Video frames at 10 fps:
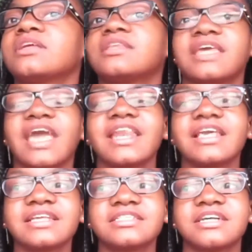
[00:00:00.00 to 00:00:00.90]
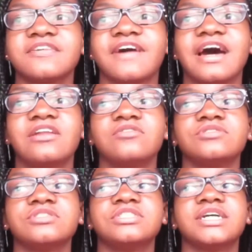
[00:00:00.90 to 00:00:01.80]
dating and stuff, I don't
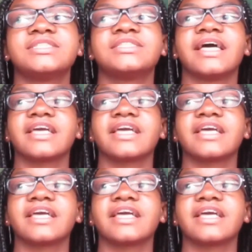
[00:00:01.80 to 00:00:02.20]
suggest